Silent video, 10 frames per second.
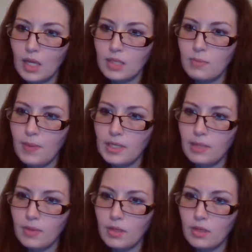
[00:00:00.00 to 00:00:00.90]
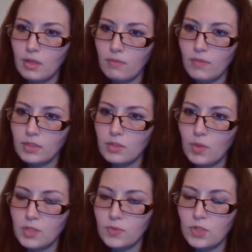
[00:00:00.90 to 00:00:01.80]
Has the pandemic affected
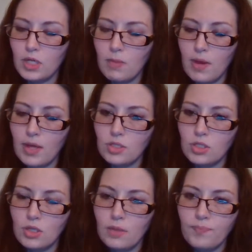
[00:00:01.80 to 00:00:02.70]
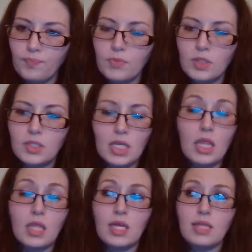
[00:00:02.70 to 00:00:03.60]
West Virginia much?
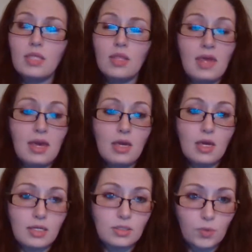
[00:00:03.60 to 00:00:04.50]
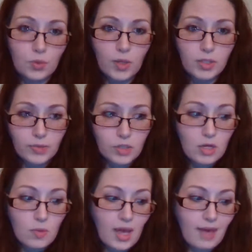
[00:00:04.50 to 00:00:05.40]
See, that's the thing is with West
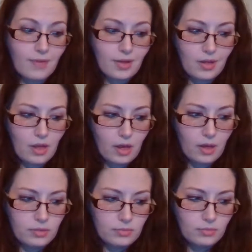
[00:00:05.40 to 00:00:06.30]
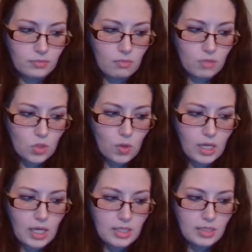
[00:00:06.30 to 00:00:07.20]
Virginia, we have an
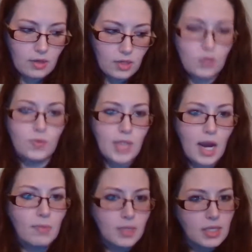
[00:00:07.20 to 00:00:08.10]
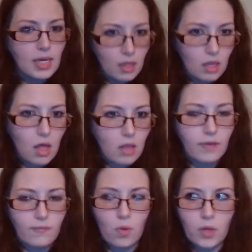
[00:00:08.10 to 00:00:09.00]
majority. It's a retirement state, a lot
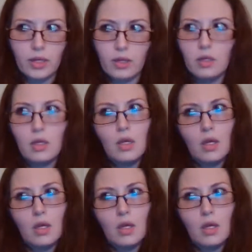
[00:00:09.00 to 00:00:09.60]
like Florida.